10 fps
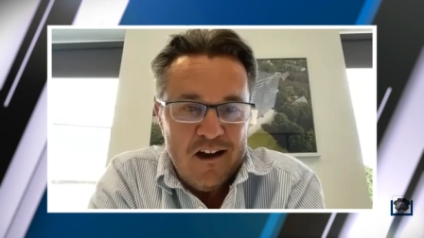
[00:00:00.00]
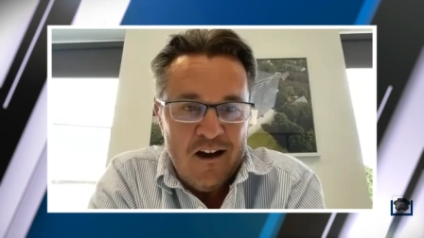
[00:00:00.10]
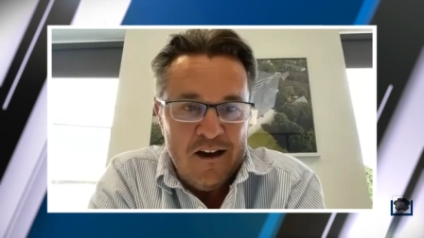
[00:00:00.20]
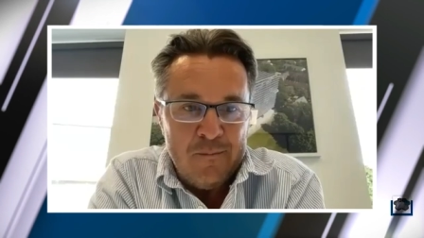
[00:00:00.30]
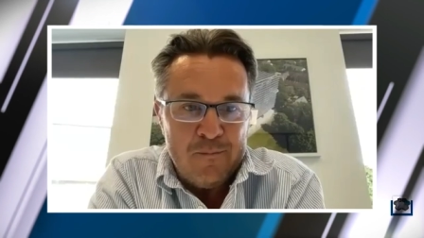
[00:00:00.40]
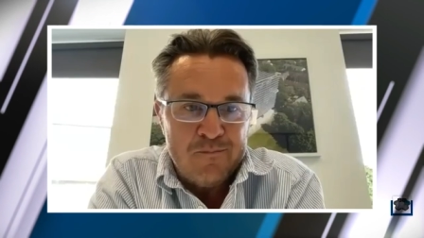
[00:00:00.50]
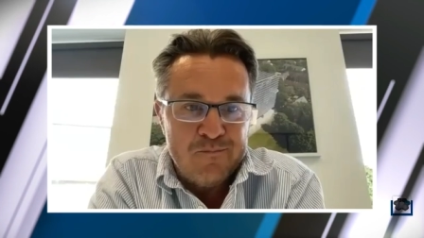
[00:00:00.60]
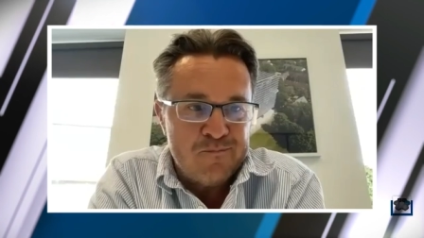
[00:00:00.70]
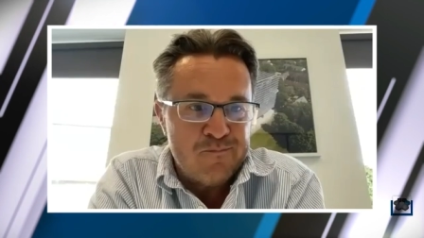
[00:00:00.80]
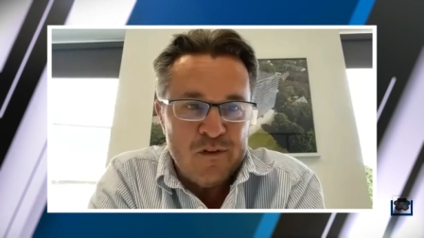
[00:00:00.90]
I
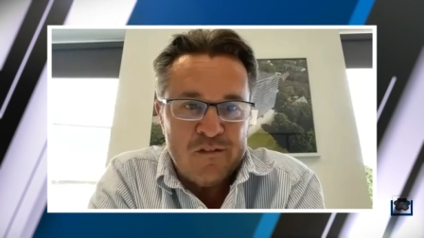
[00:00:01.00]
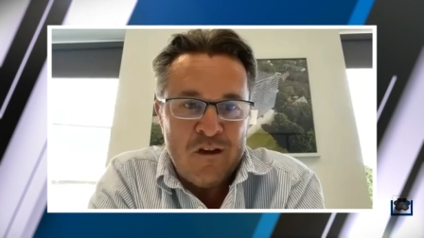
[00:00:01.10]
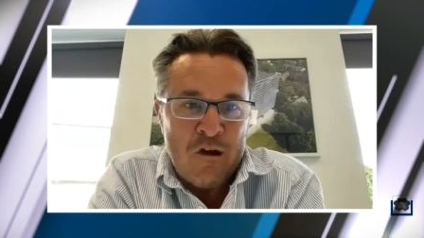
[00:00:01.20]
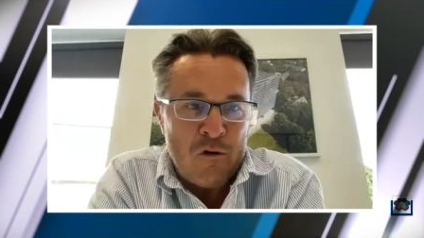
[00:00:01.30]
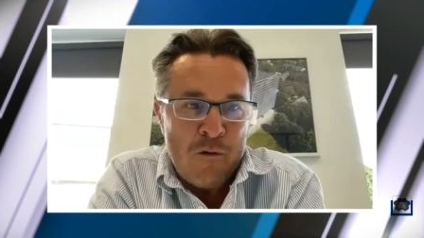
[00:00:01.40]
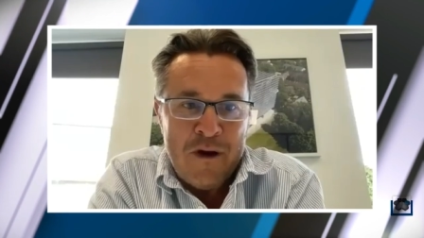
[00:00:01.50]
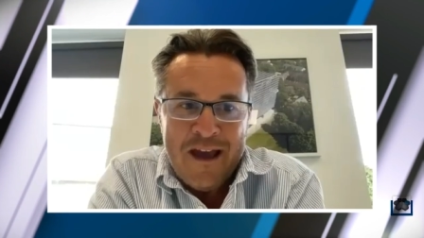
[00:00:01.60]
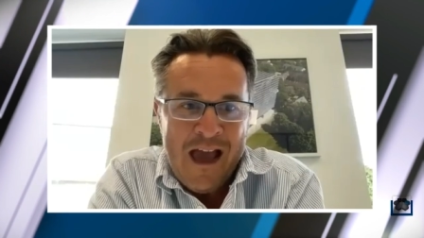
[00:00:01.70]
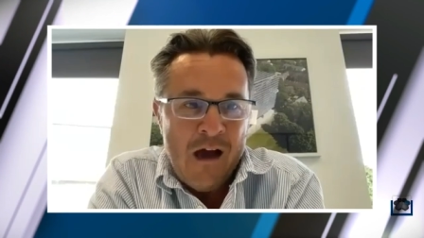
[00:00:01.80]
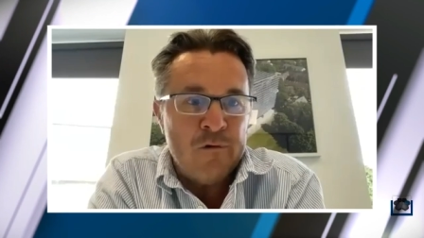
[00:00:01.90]
put solar on
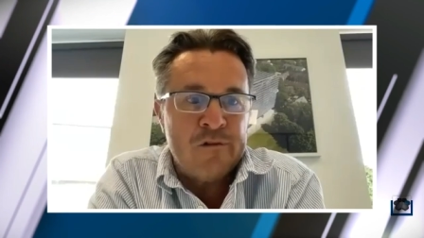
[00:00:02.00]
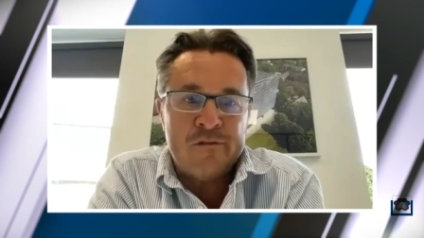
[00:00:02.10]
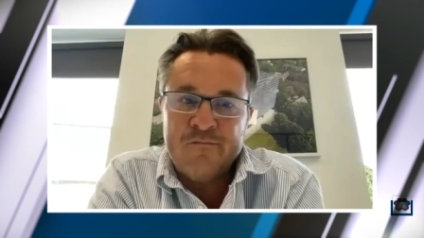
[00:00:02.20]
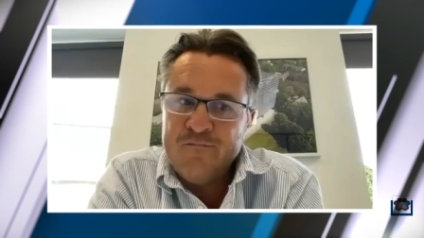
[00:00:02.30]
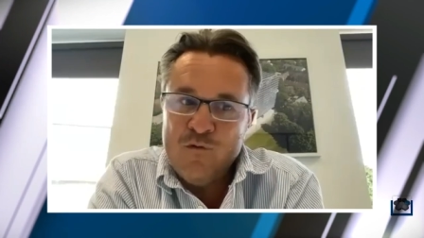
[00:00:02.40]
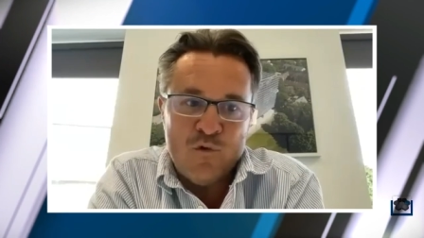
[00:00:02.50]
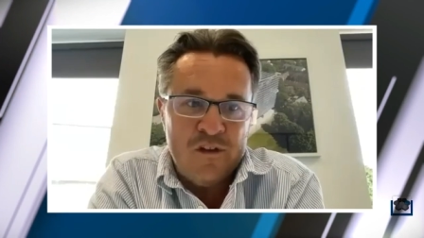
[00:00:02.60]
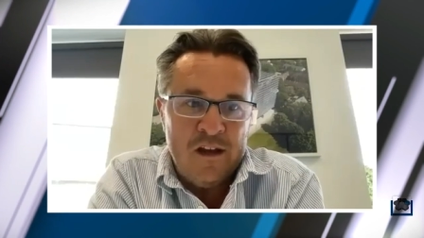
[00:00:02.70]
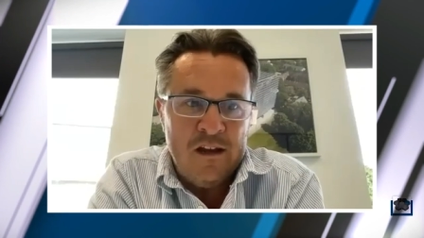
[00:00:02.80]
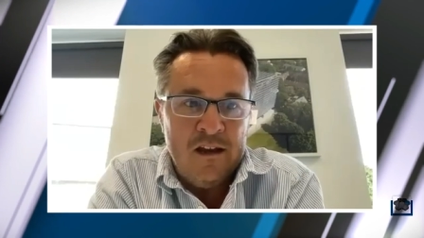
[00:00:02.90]
my house
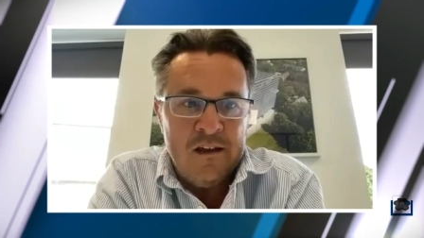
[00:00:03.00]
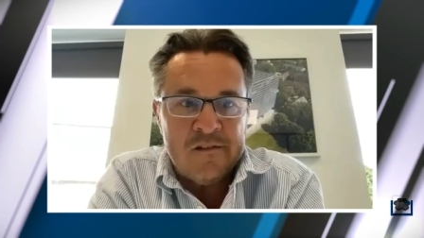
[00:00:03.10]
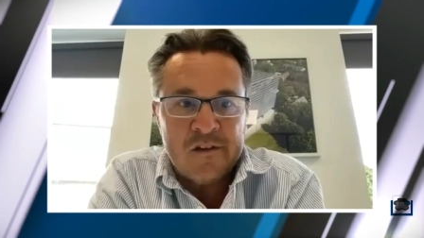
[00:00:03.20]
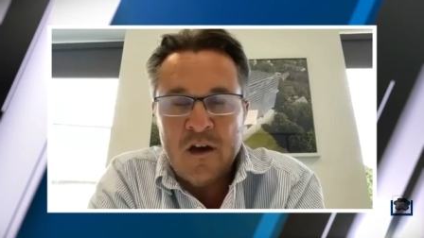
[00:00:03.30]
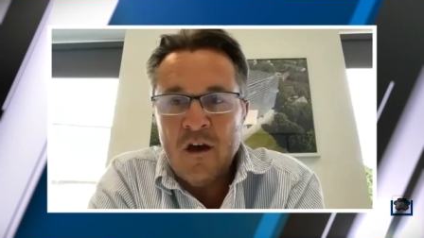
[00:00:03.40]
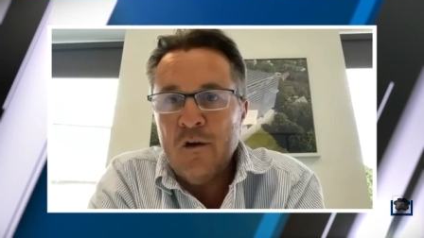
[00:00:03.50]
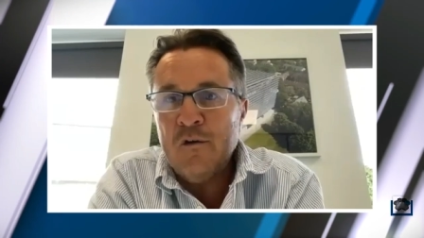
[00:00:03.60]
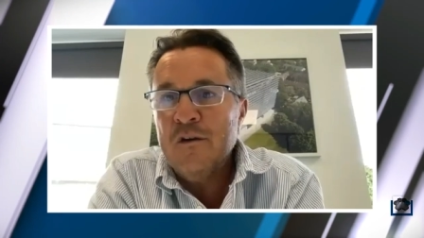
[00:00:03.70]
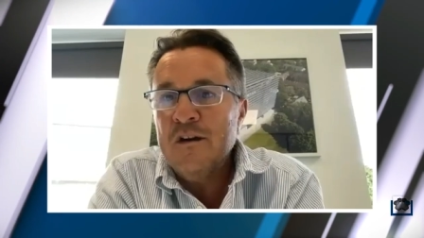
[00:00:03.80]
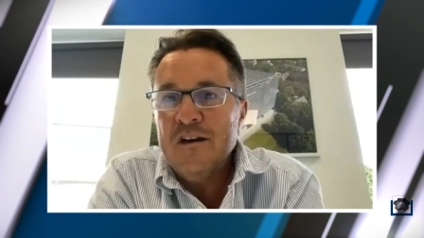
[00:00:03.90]
14 years
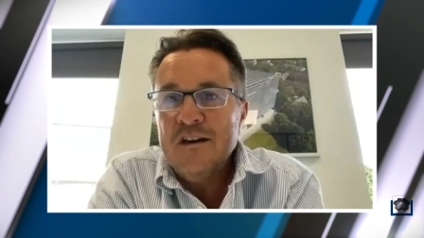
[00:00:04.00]
ago,